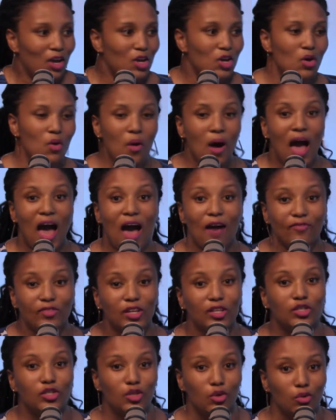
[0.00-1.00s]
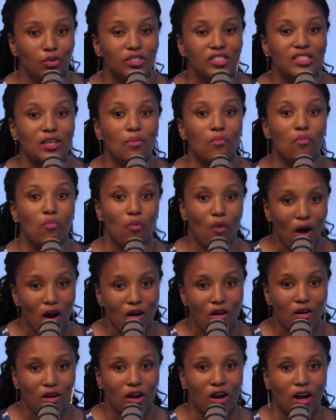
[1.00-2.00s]
You have to do some
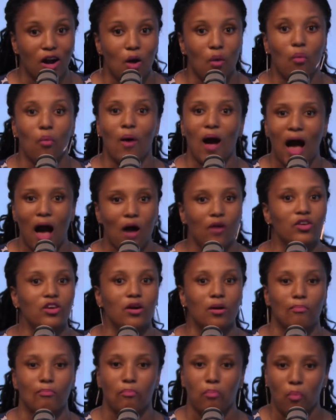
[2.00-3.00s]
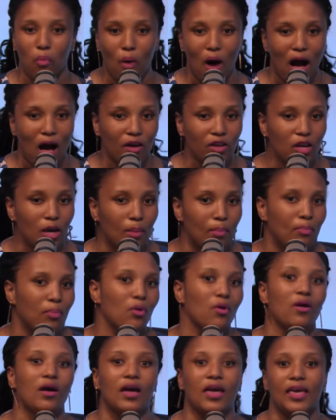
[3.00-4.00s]
work while you're
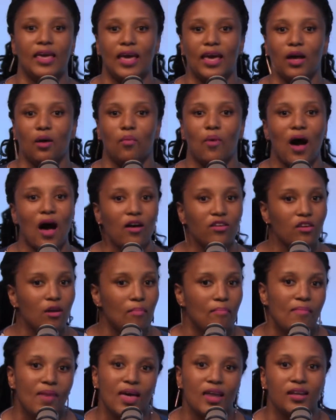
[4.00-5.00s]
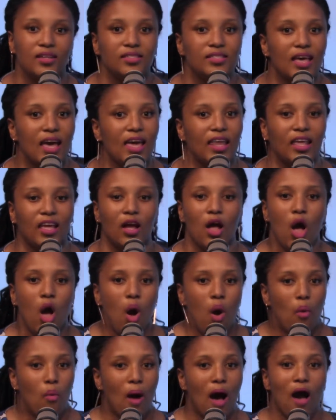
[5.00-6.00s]
praying, while you're meditating,
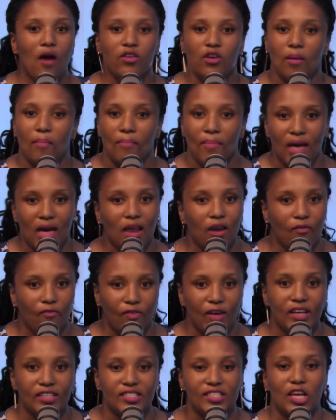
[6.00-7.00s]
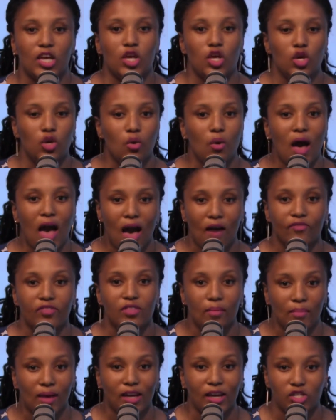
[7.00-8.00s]
while you're manifesting. You have
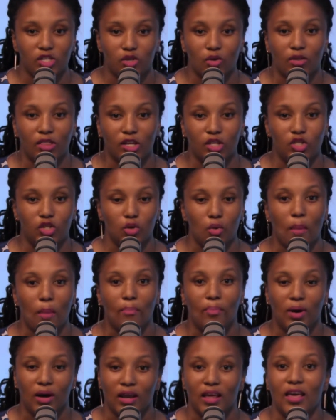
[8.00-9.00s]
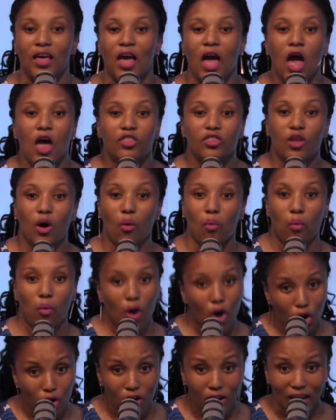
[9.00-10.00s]
to make sure that you are putting the
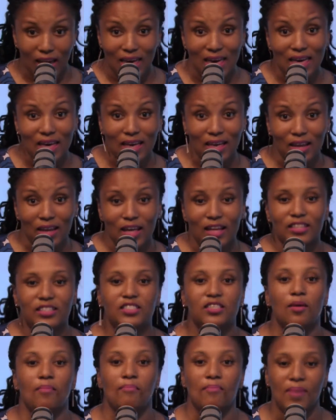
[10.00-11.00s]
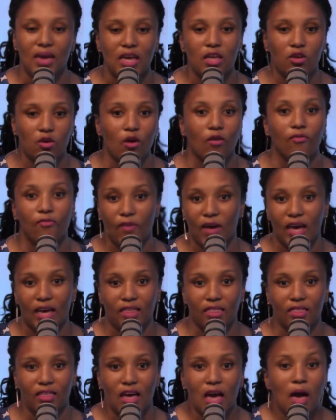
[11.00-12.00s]
work in to meet your
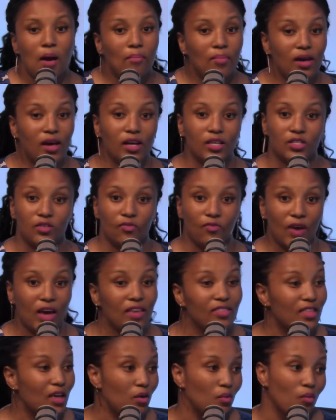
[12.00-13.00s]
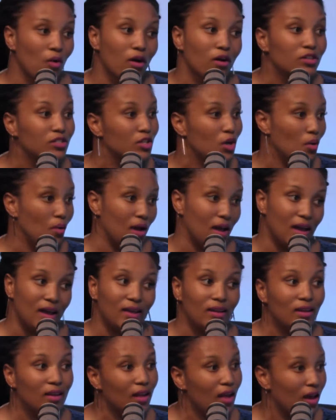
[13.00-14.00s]
faith, because faith and works go
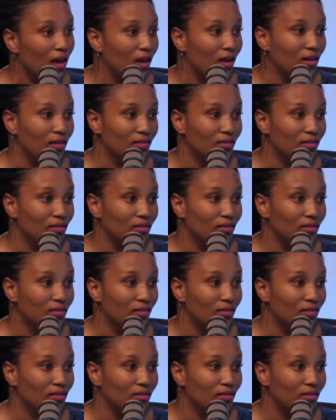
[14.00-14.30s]
hand in hand.